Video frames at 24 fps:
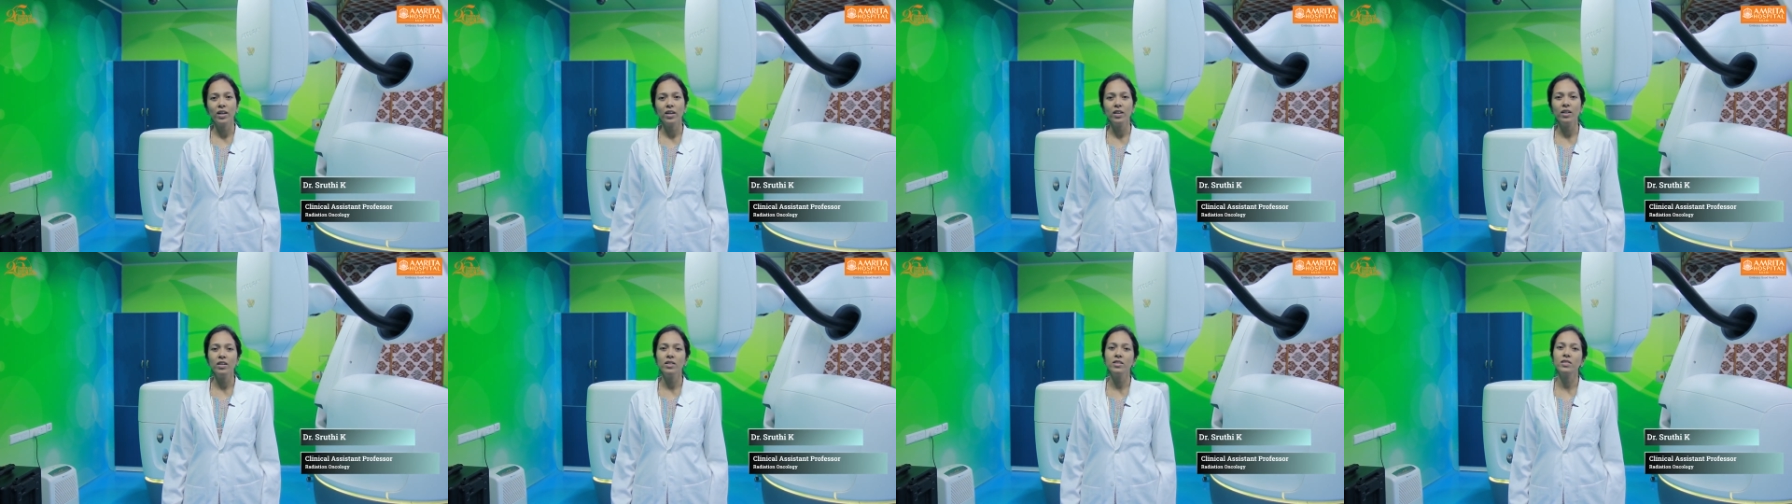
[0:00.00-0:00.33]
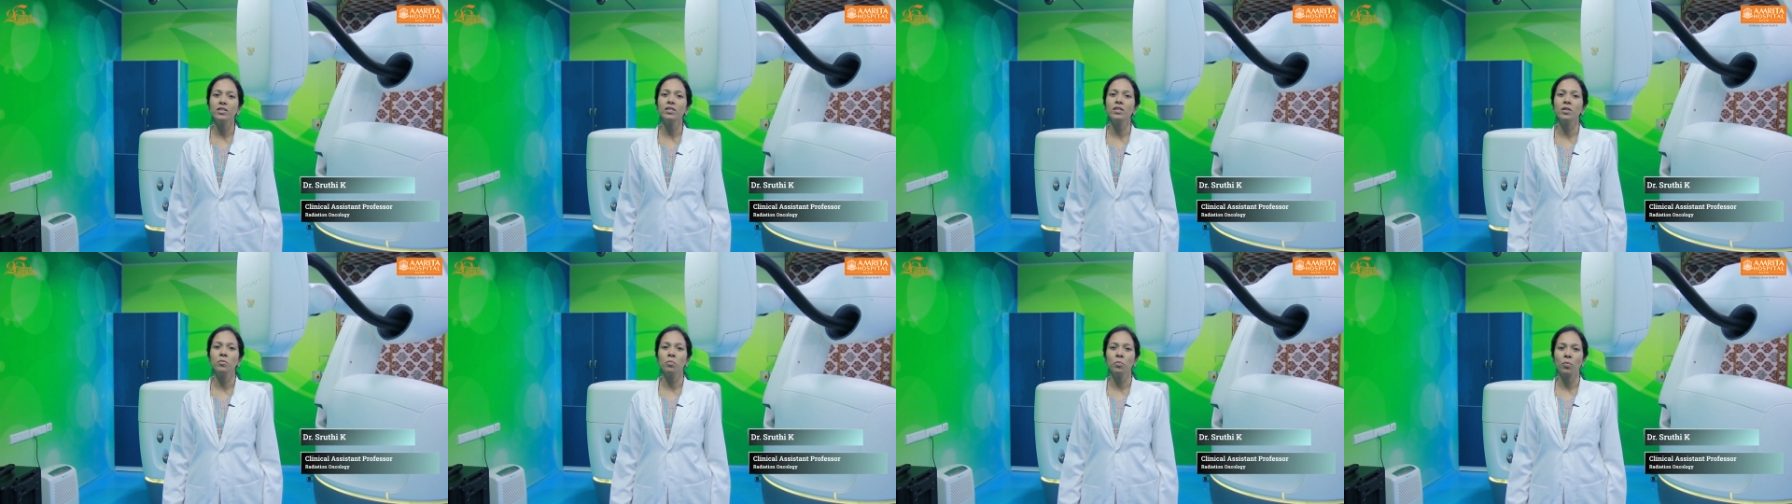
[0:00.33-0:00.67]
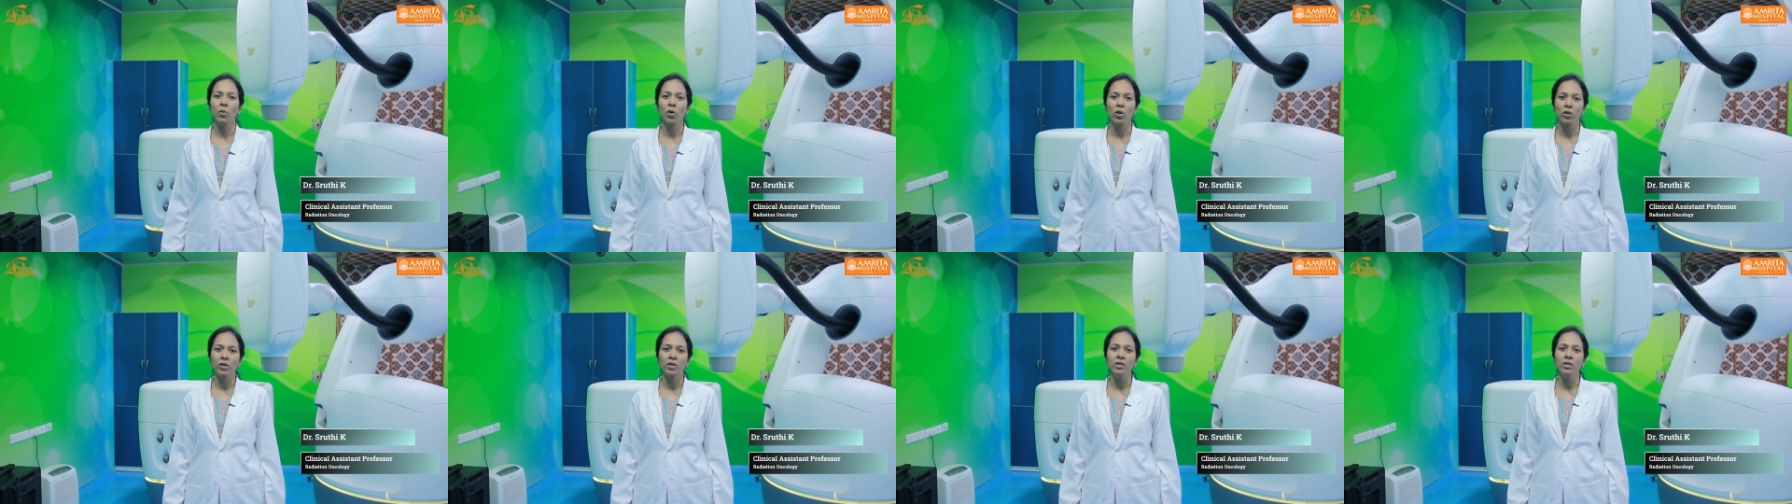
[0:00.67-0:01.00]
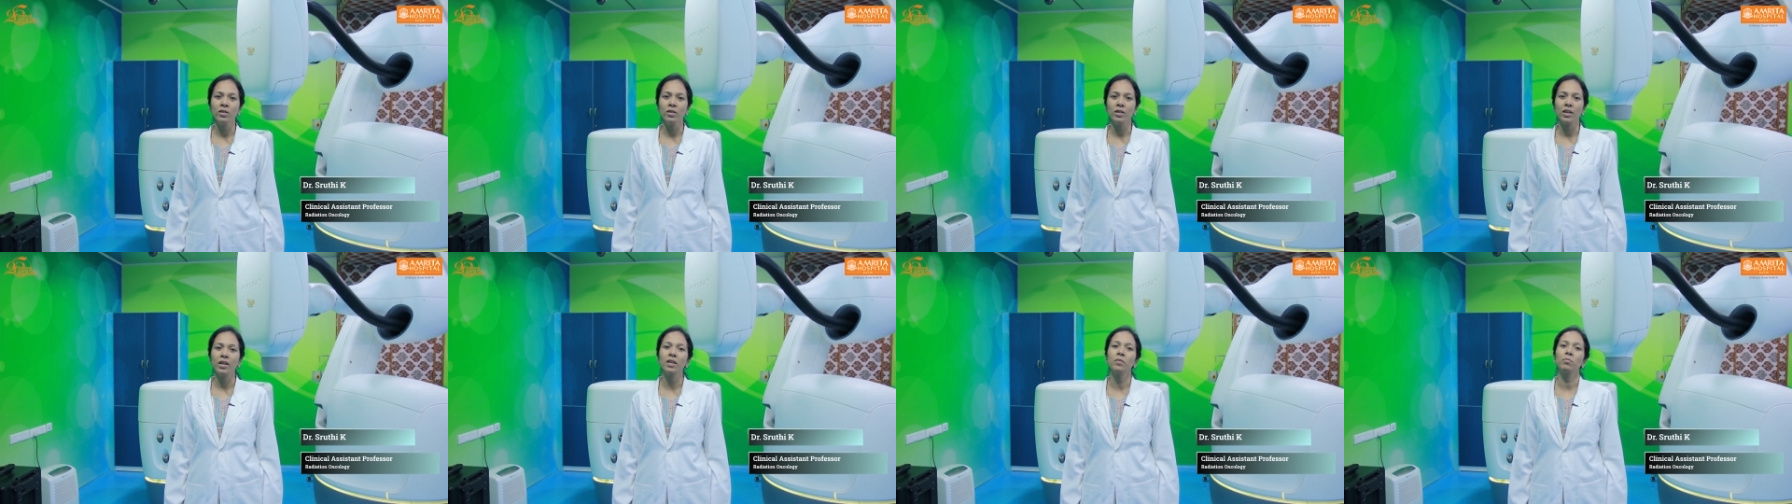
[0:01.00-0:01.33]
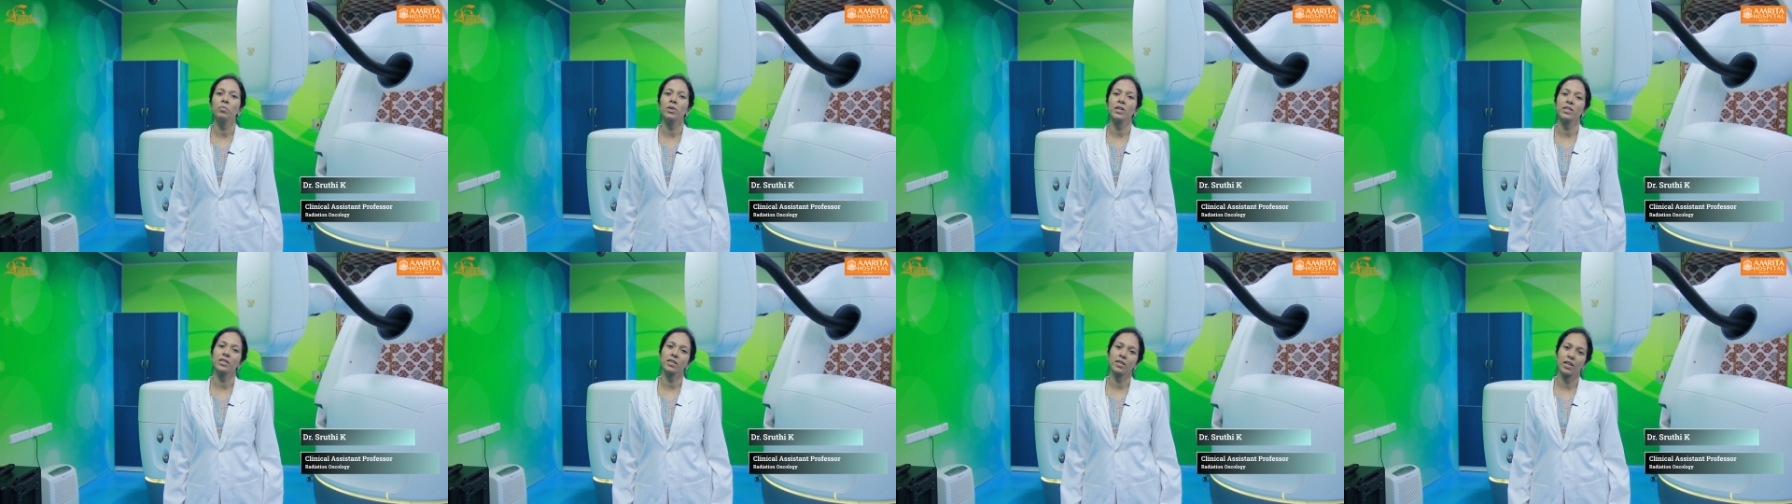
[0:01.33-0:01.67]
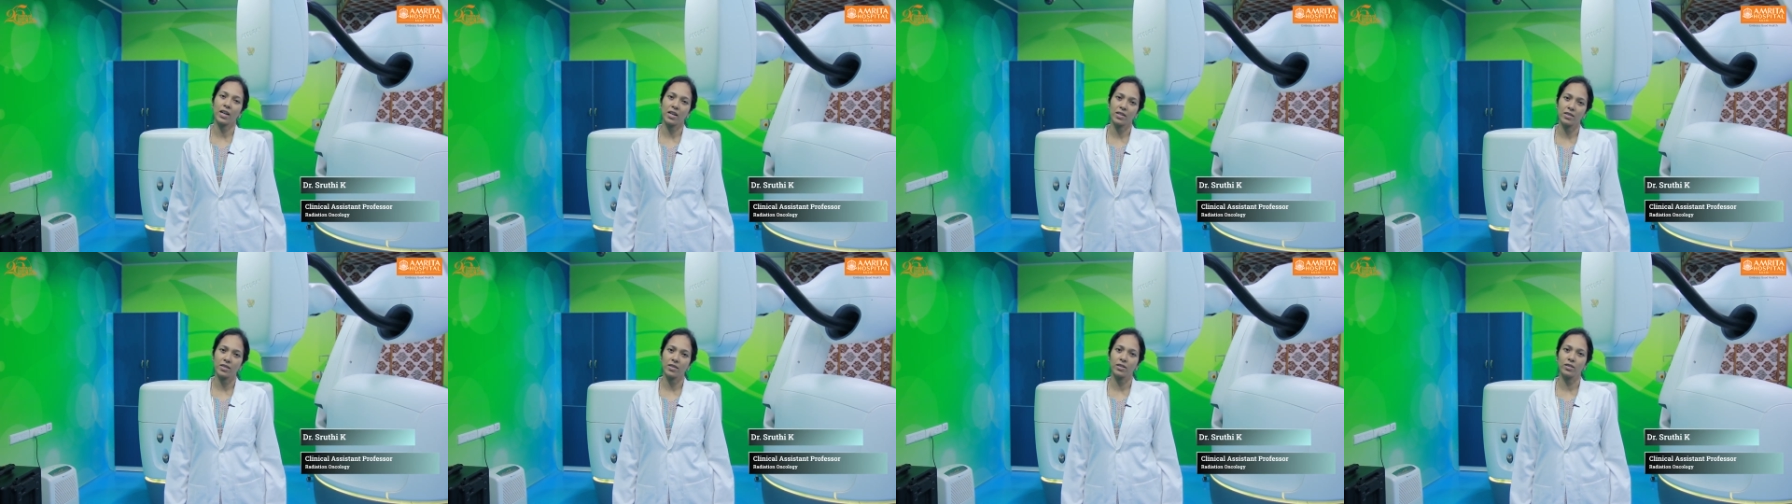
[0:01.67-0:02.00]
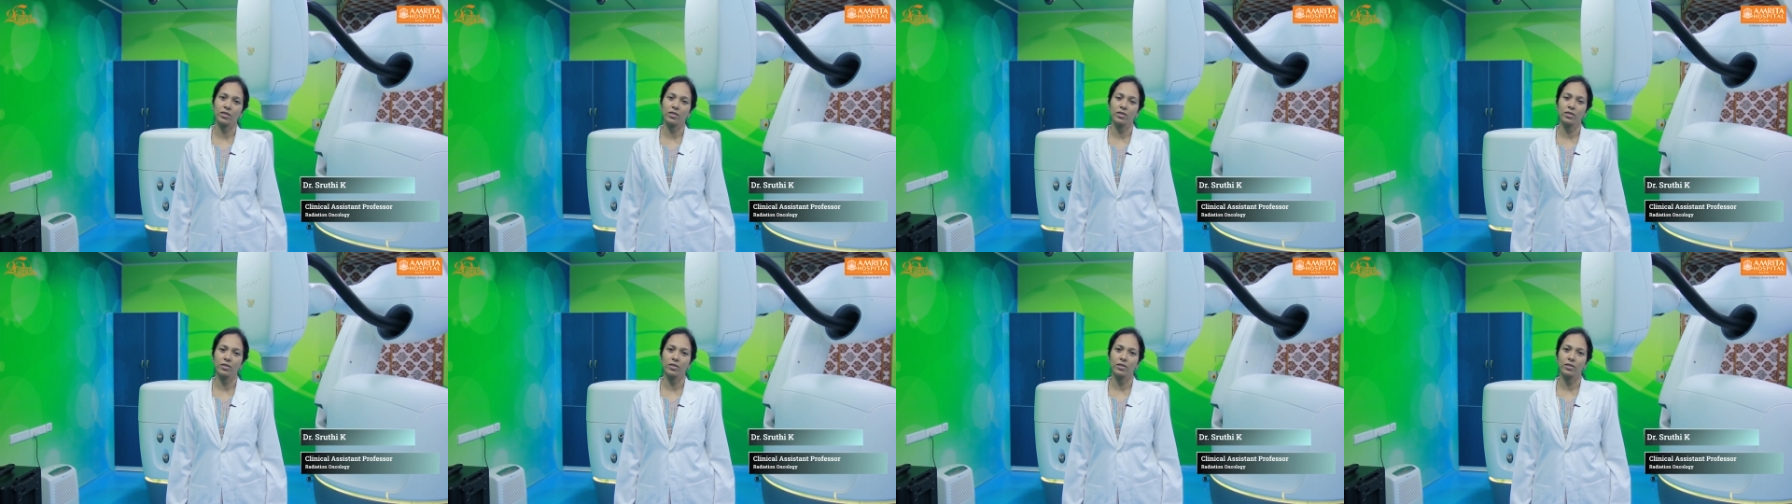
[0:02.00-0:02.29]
is it important in breast cancer?